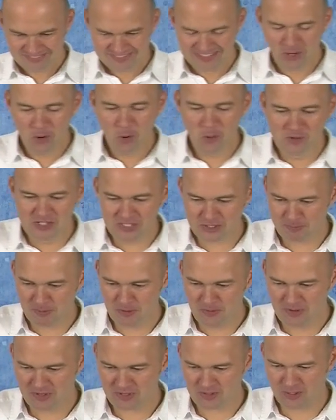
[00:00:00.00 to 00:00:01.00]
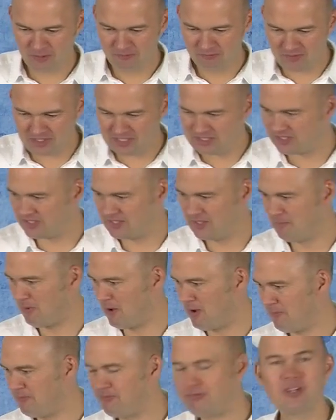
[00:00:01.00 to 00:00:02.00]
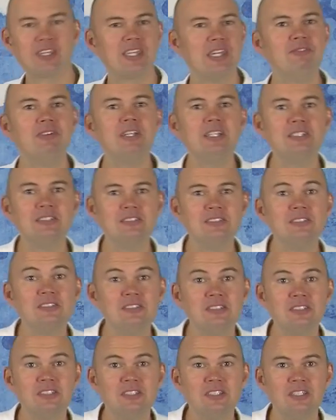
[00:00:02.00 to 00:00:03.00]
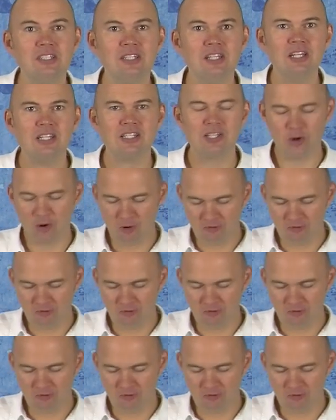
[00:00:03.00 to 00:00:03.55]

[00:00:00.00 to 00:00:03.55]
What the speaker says: The Holy Spirit convinced them of forgiving. The